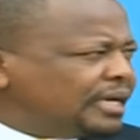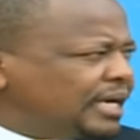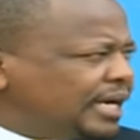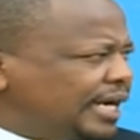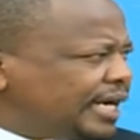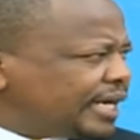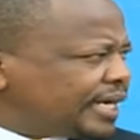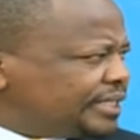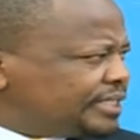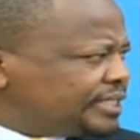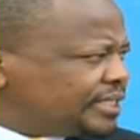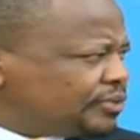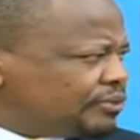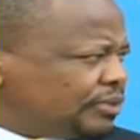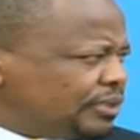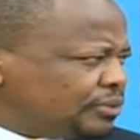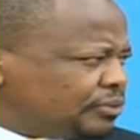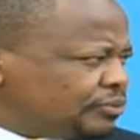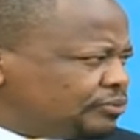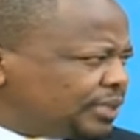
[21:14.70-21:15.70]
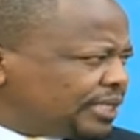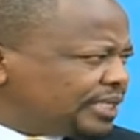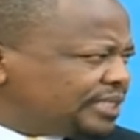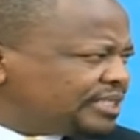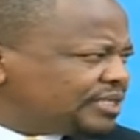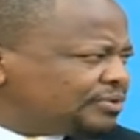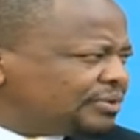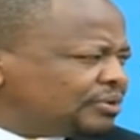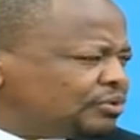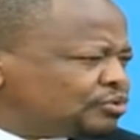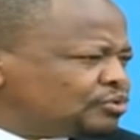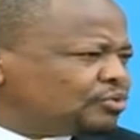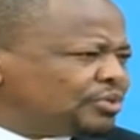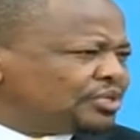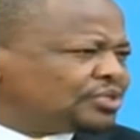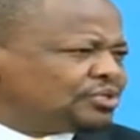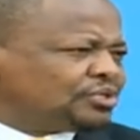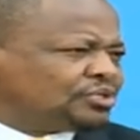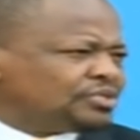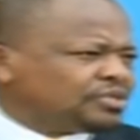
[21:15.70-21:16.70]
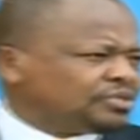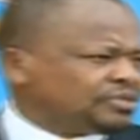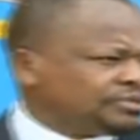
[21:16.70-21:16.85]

We can take one or two questions.